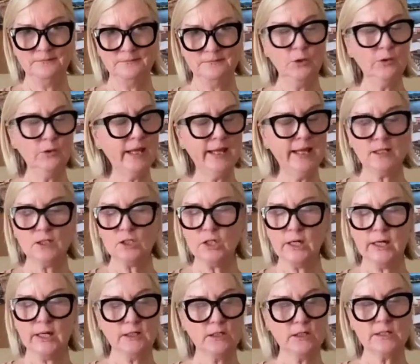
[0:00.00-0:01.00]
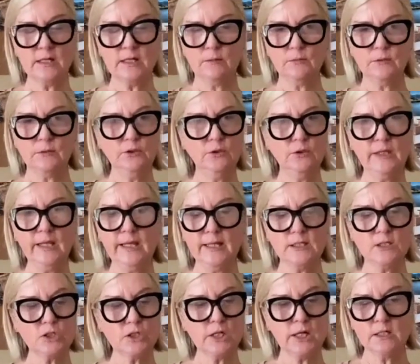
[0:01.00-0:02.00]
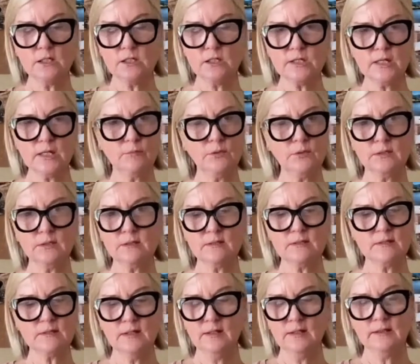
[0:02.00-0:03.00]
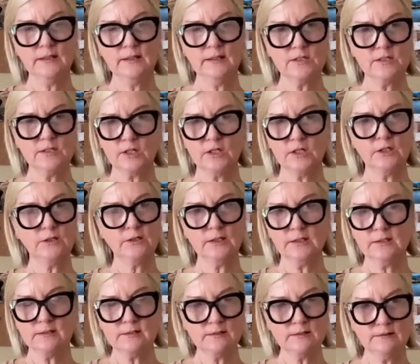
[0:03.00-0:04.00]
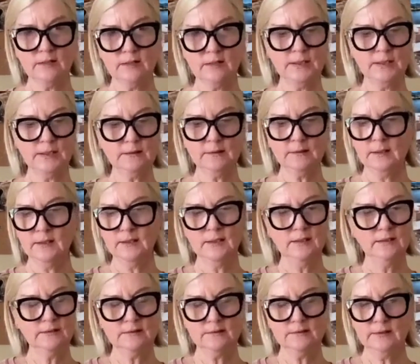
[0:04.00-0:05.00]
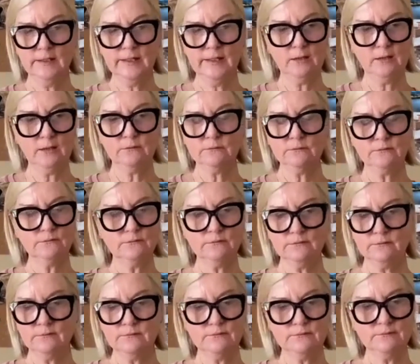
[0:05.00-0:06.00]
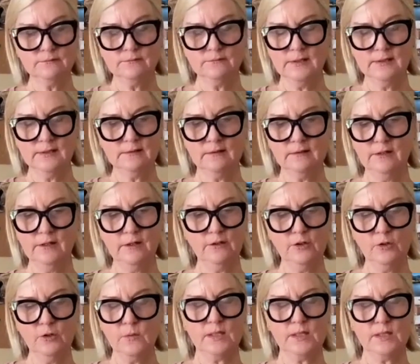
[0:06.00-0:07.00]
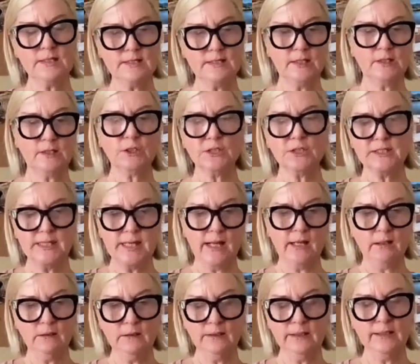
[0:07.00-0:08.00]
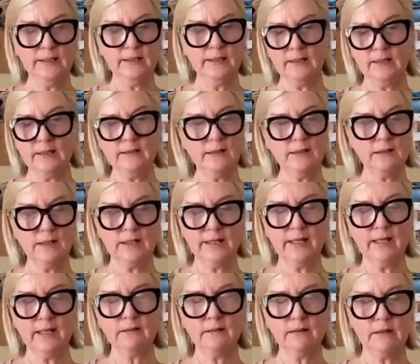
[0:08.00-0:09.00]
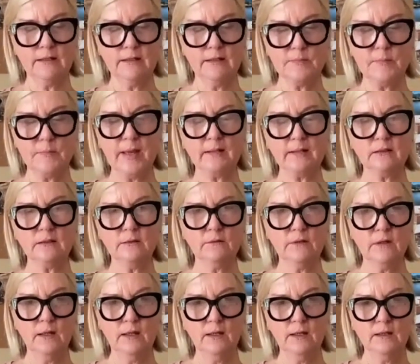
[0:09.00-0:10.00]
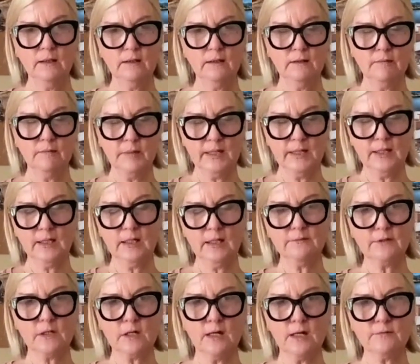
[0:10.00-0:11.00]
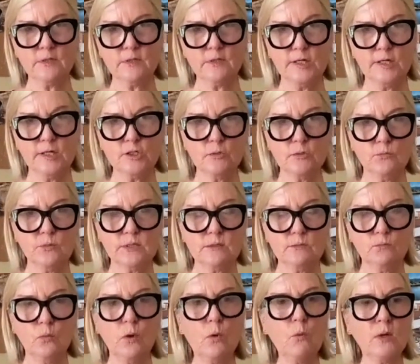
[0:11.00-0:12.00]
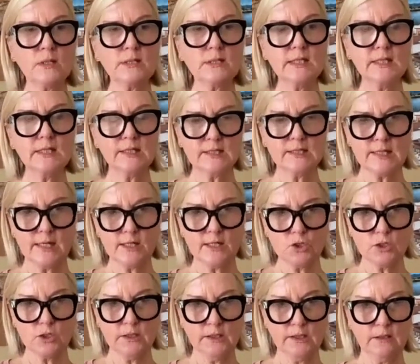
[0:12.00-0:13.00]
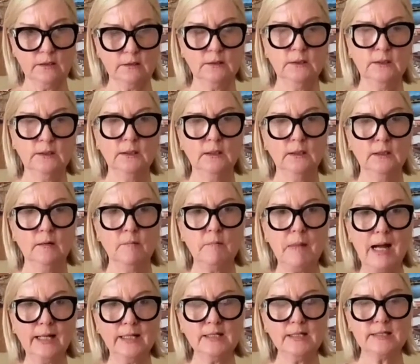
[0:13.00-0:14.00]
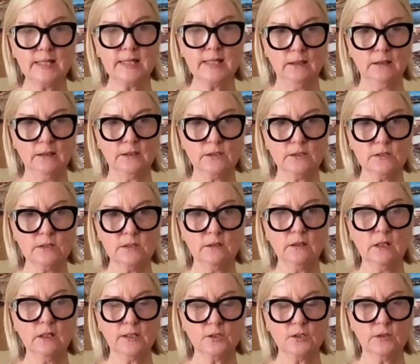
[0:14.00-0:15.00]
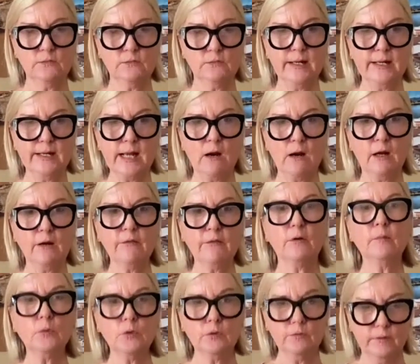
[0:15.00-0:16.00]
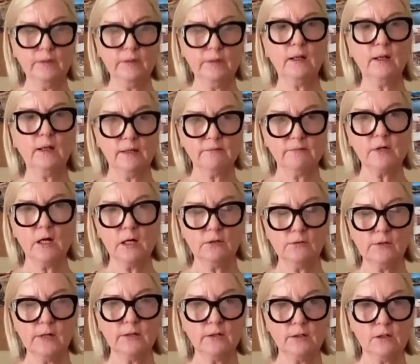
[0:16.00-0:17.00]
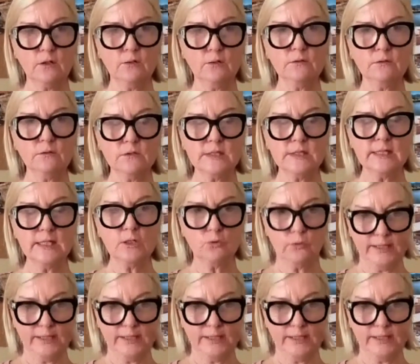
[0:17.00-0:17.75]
You can't okay. change someone. You can't change someone's insecurities. I mean, you know, it, you know, you want to sit or sell. And I think again, it gets back to the beginning of our conversation was what, what's the intention here? My sellers in luxury right now are they're moving out of Colorado to go see